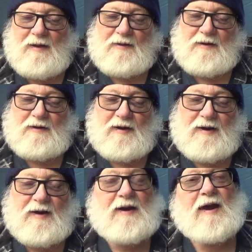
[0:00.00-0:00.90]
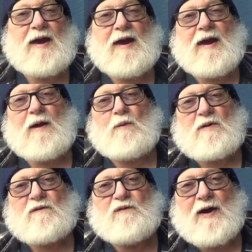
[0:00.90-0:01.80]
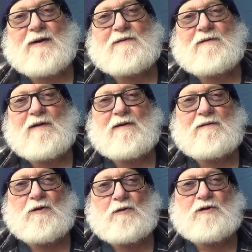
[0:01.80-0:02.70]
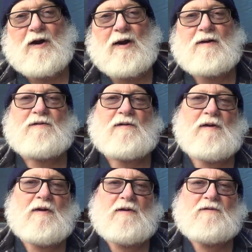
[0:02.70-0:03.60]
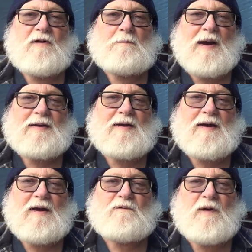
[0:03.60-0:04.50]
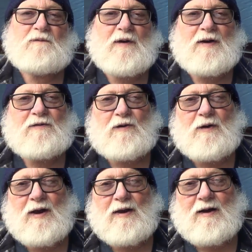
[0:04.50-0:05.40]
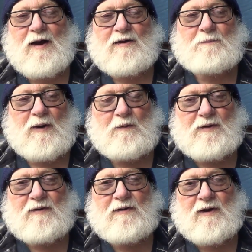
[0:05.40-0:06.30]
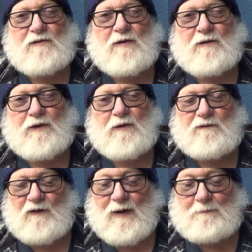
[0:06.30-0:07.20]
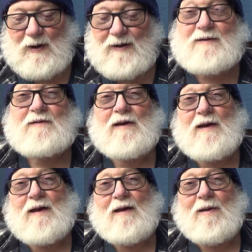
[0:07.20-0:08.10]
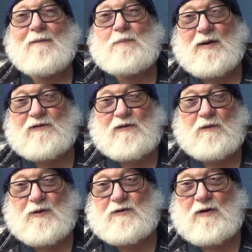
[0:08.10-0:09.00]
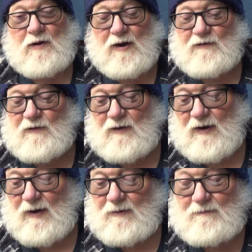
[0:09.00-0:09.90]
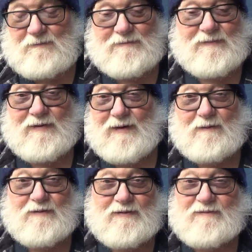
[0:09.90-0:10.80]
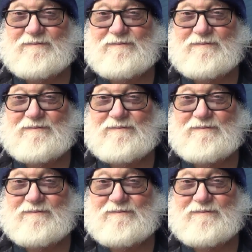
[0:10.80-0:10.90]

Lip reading: that the EAA was fixed, no charge, sent back to the FFL. So all it cost me was an additional 35 bucks plus the original cost of the gun. That was